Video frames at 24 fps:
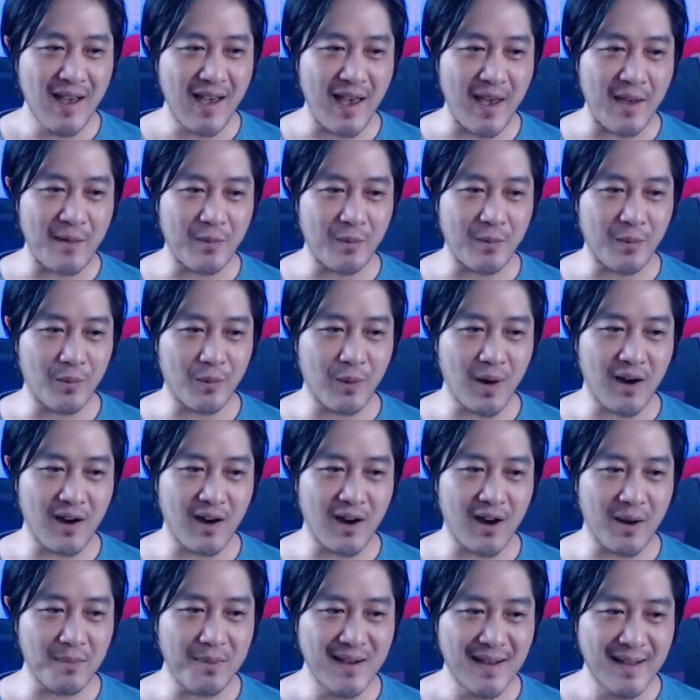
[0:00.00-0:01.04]
And
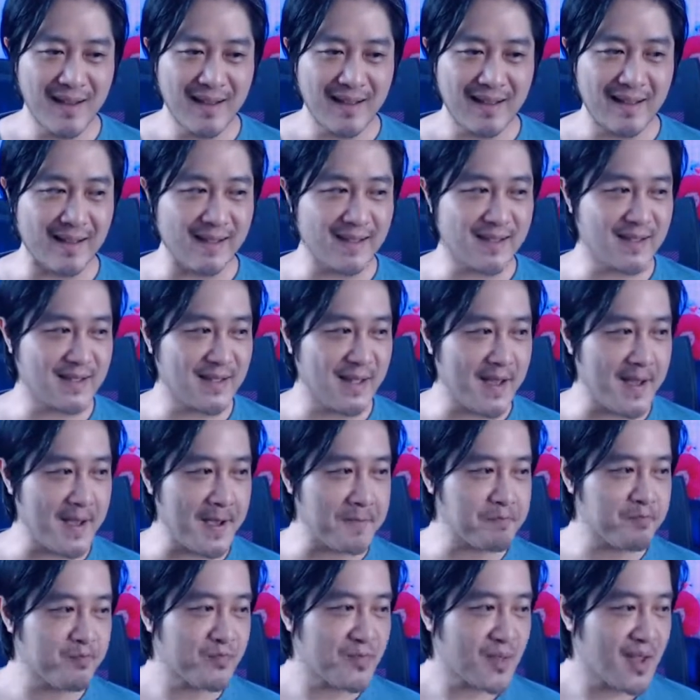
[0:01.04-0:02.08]
Rob is
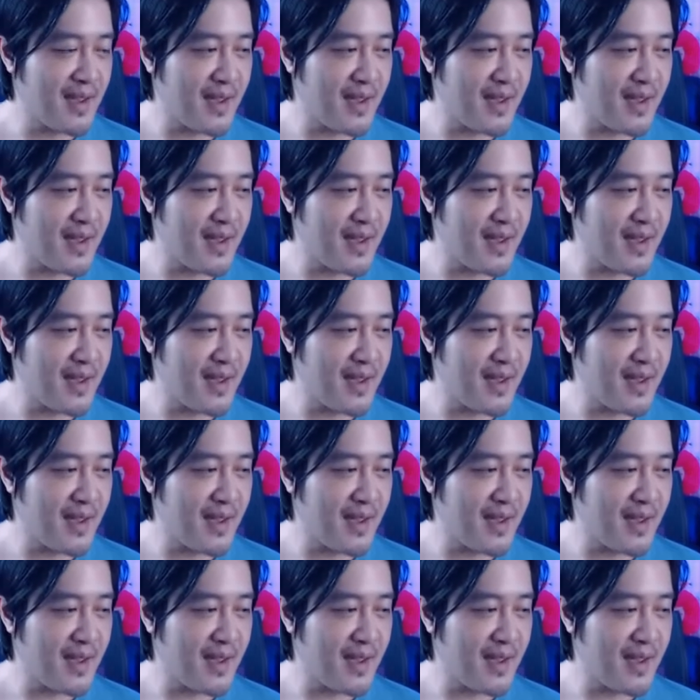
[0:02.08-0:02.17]
saying,